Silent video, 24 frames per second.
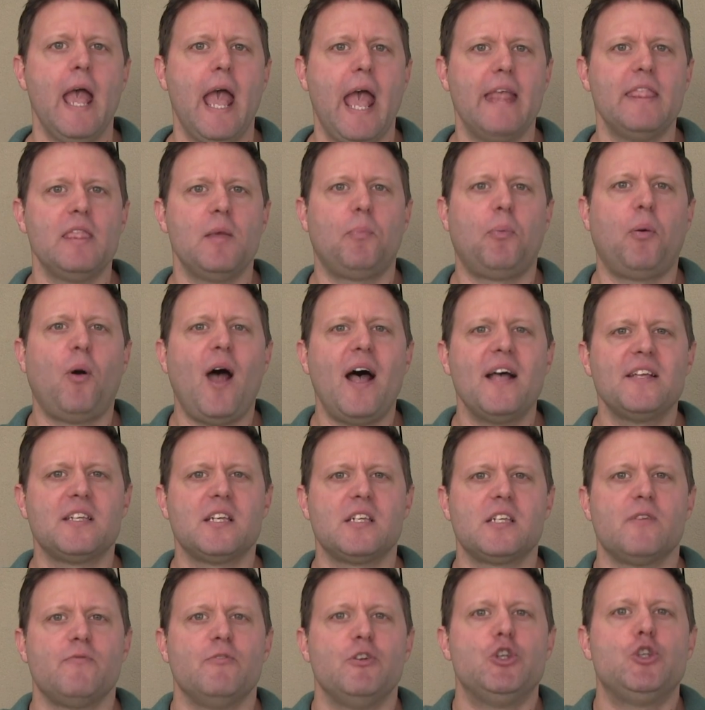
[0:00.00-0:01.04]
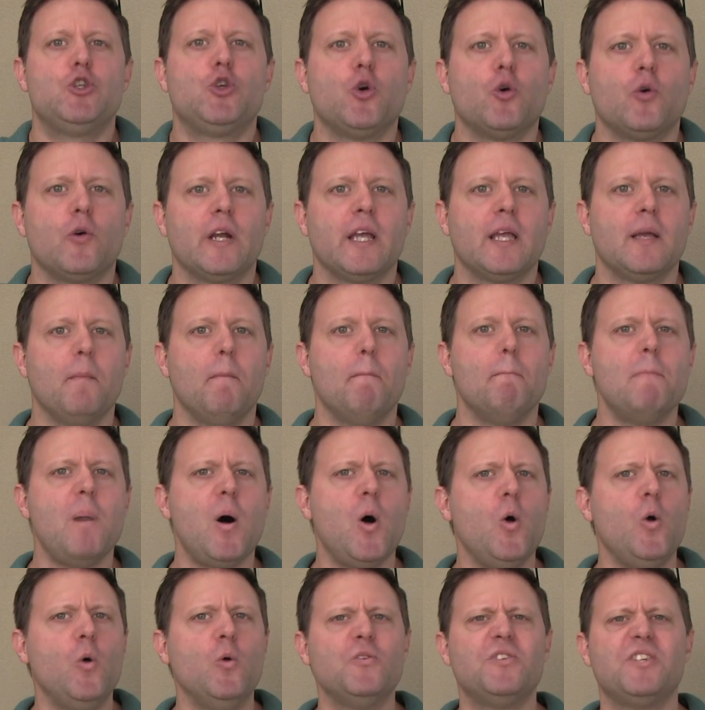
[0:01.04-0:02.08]
and the process of enduring
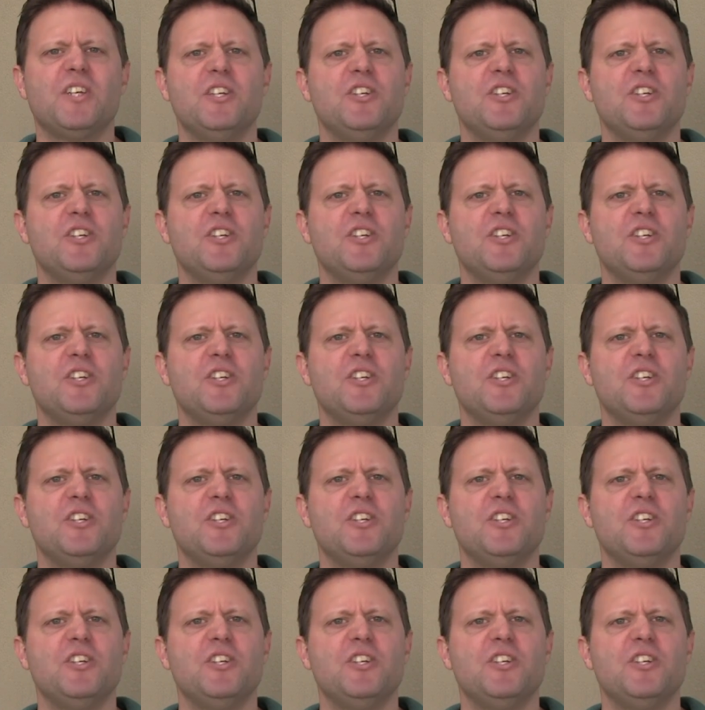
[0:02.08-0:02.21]
molds